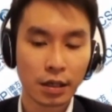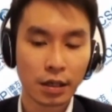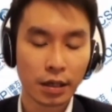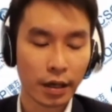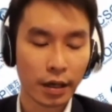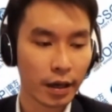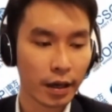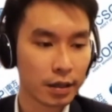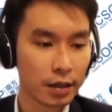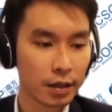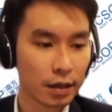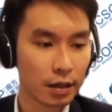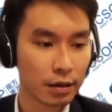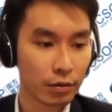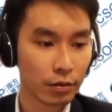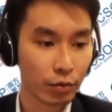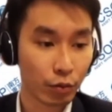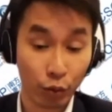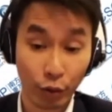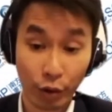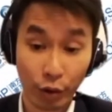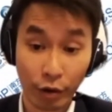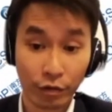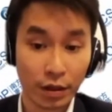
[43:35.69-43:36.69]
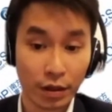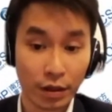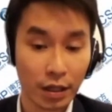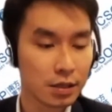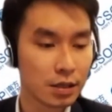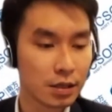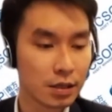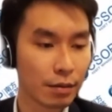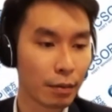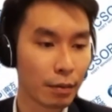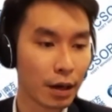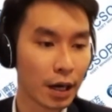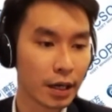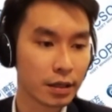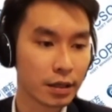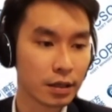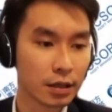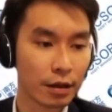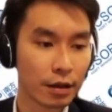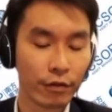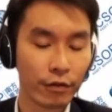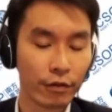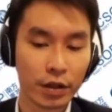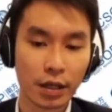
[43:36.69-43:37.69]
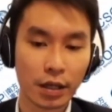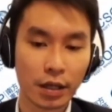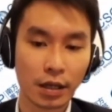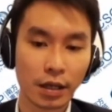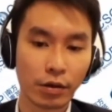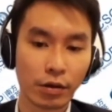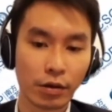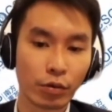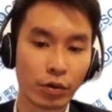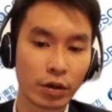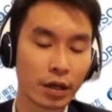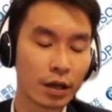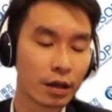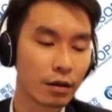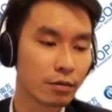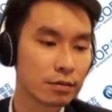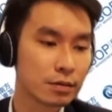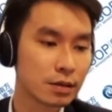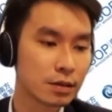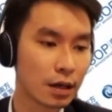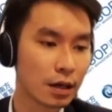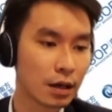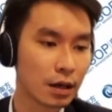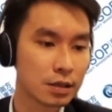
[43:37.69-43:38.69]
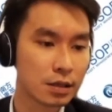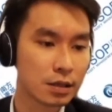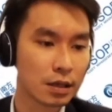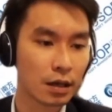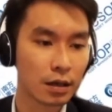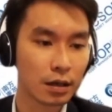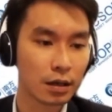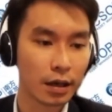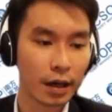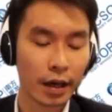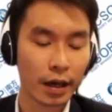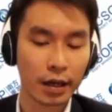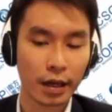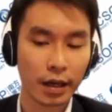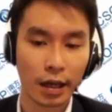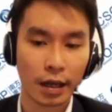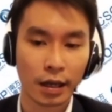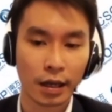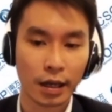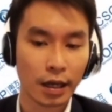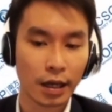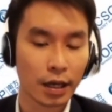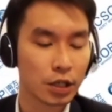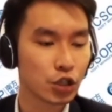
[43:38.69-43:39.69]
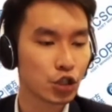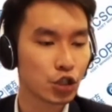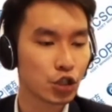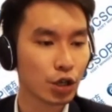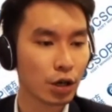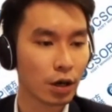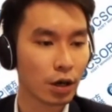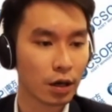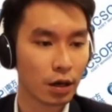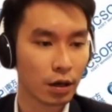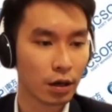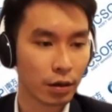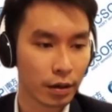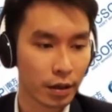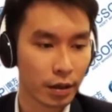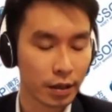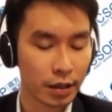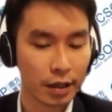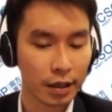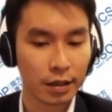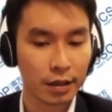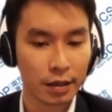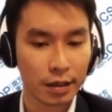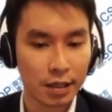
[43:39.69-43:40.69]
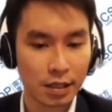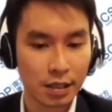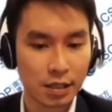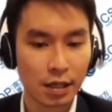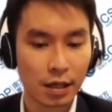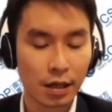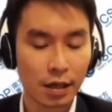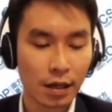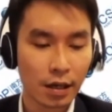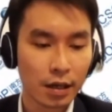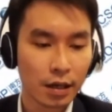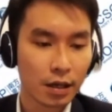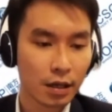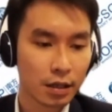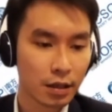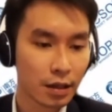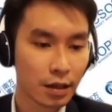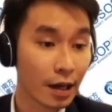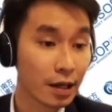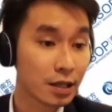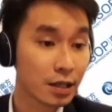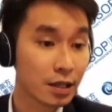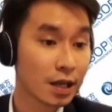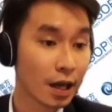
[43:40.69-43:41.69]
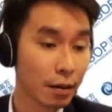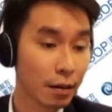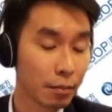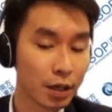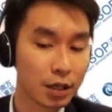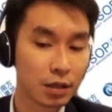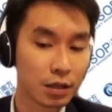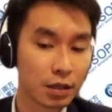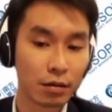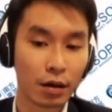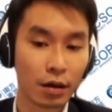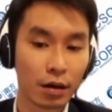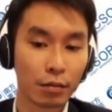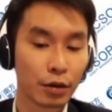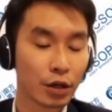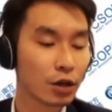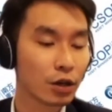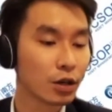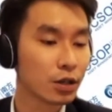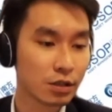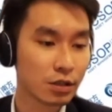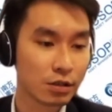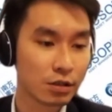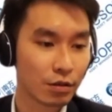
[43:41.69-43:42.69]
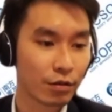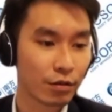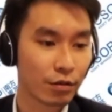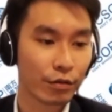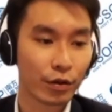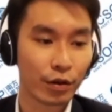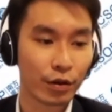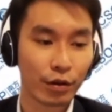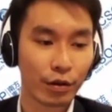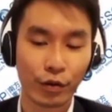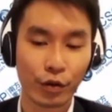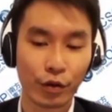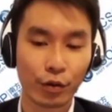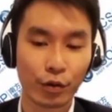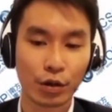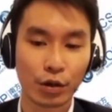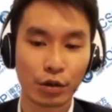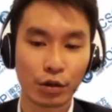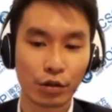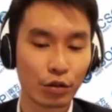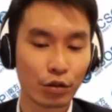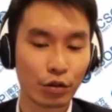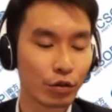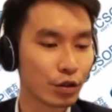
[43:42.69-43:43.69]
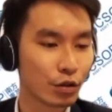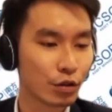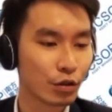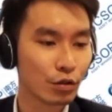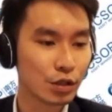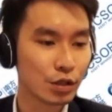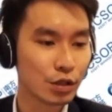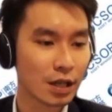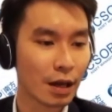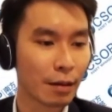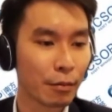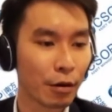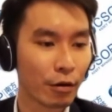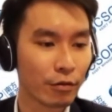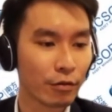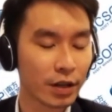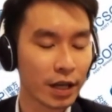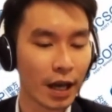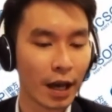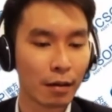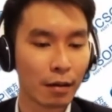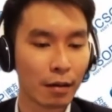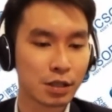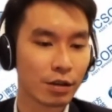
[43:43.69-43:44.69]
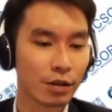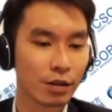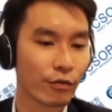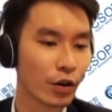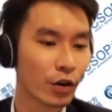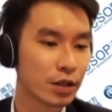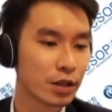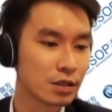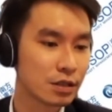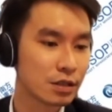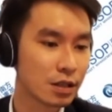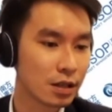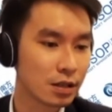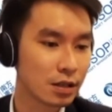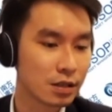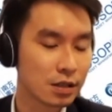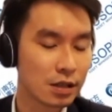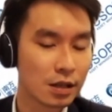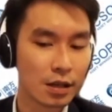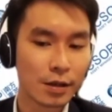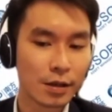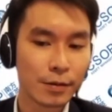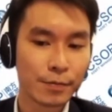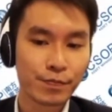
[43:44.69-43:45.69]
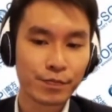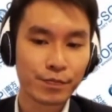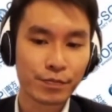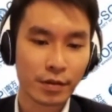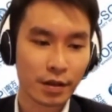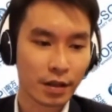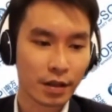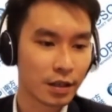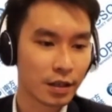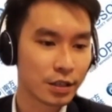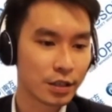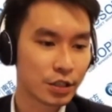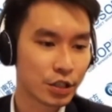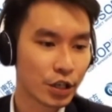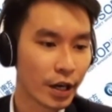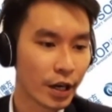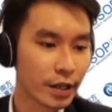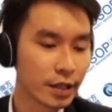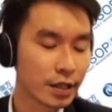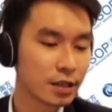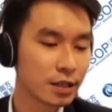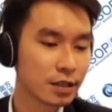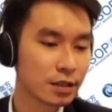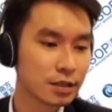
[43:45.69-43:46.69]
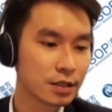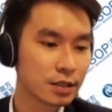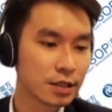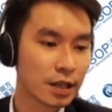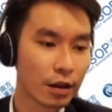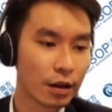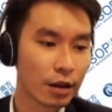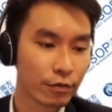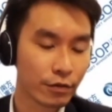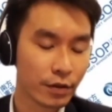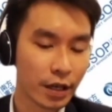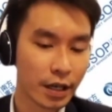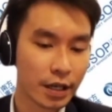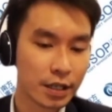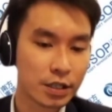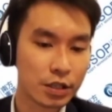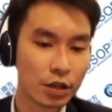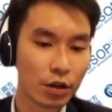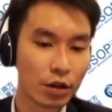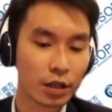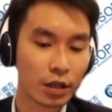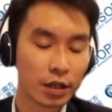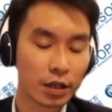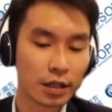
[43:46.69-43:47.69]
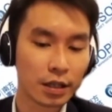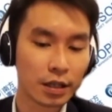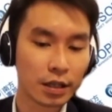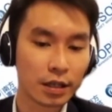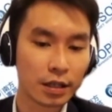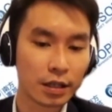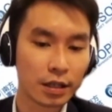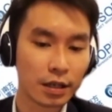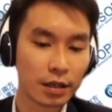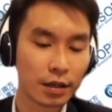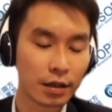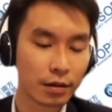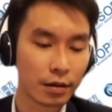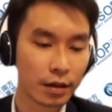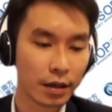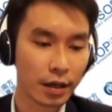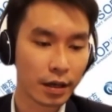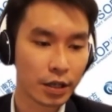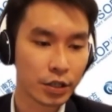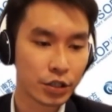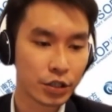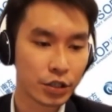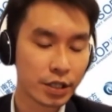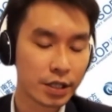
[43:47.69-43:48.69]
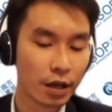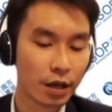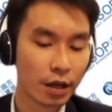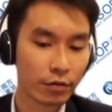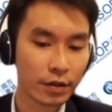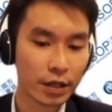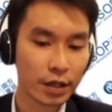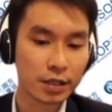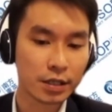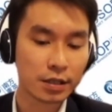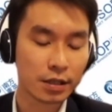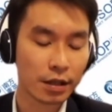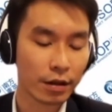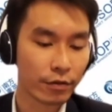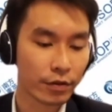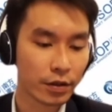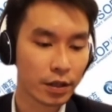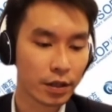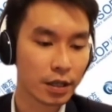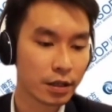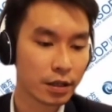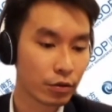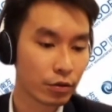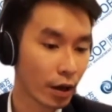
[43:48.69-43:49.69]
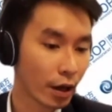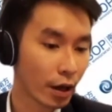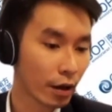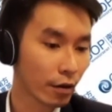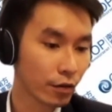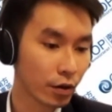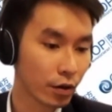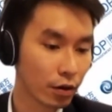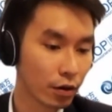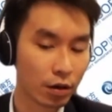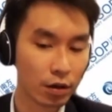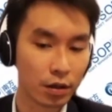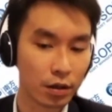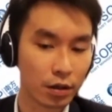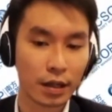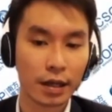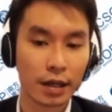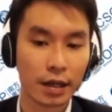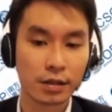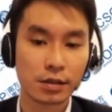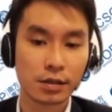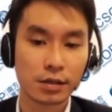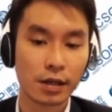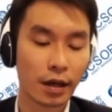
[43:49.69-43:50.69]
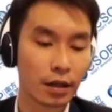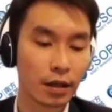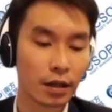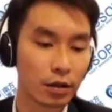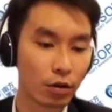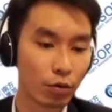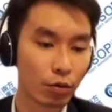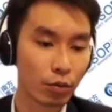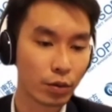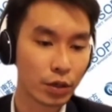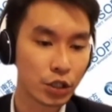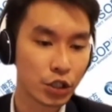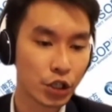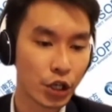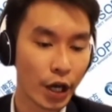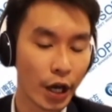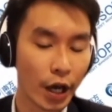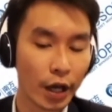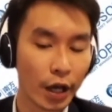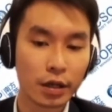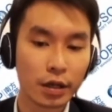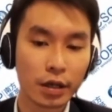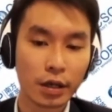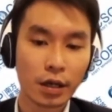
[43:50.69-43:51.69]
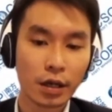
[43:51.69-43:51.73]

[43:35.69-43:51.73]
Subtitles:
And with this in mind, definitely it gives us an edge in this tech segment, because if you were to use some of the apps, for instance, the China side of things or the Asia side of things, definitely you have your Tencent, your WeChat,